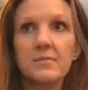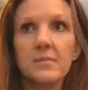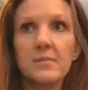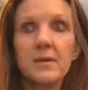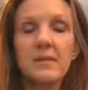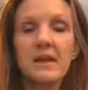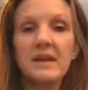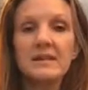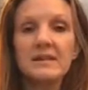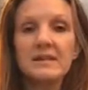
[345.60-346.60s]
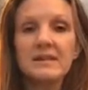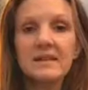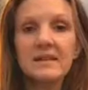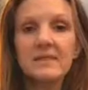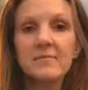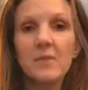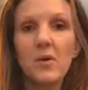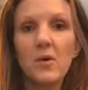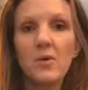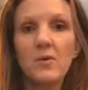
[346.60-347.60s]
We begin to see them
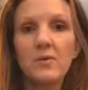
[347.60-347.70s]
more,